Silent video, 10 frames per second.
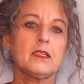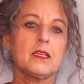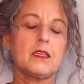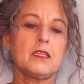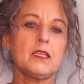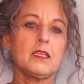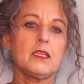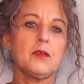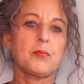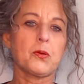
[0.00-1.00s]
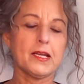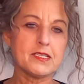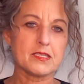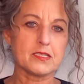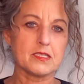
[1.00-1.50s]
the
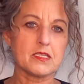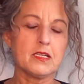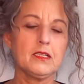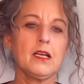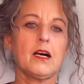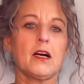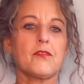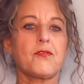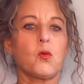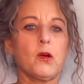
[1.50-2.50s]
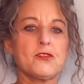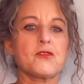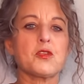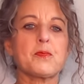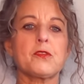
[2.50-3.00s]
prices of Western
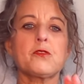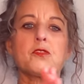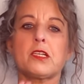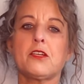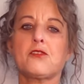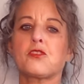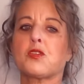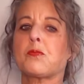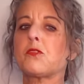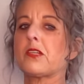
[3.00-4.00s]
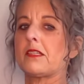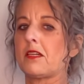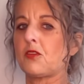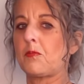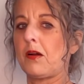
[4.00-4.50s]
Spruce, Eastern Spruce, and
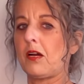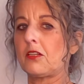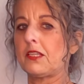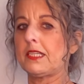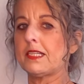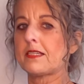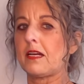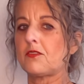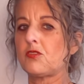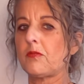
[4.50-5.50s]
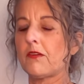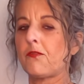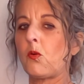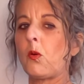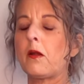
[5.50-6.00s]
Southern Pine on the east side,
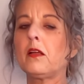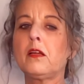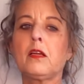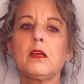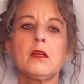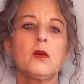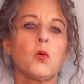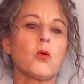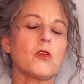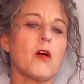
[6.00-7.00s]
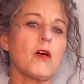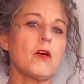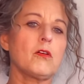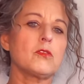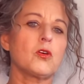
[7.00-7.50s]
2x4, were
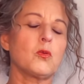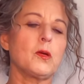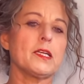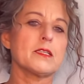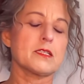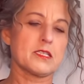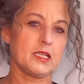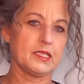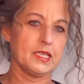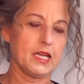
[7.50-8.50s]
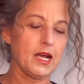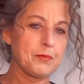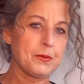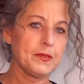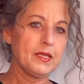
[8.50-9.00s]
all going slightly up
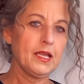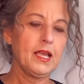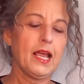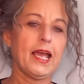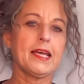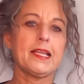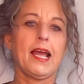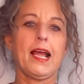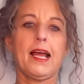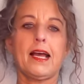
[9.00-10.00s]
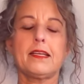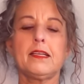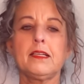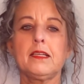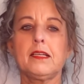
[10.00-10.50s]
and had
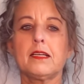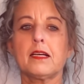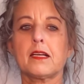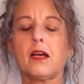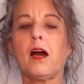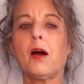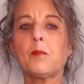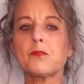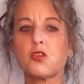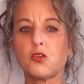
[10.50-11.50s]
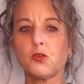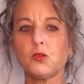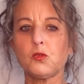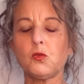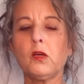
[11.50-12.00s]
come
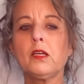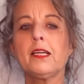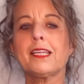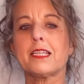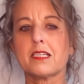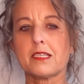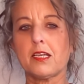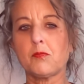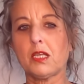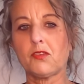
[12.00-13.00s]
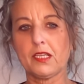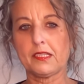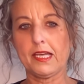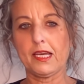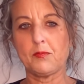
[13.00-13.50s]
to the same level that
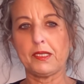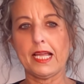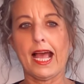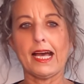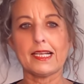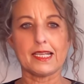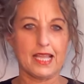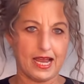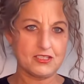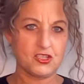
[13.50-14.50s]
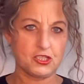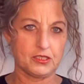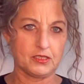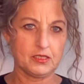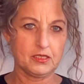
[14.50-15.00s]
they had been at last year.